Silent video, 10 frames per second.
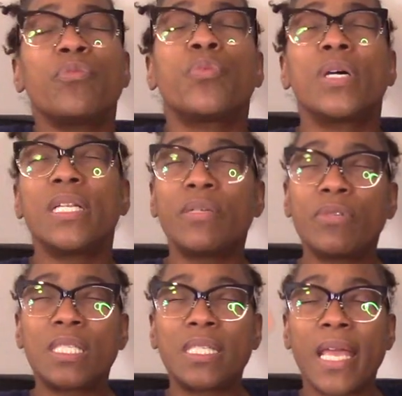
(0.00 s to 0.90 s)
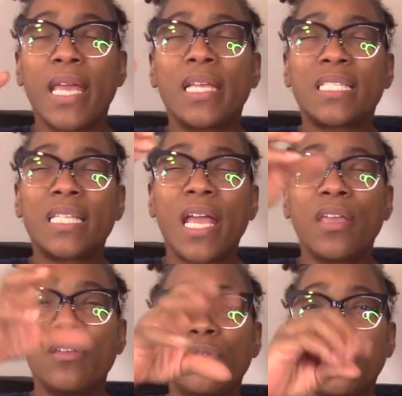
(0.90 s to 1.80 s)
what it was saying is that
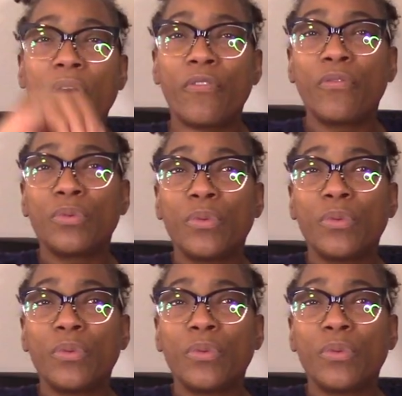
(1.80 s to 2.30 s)
you don't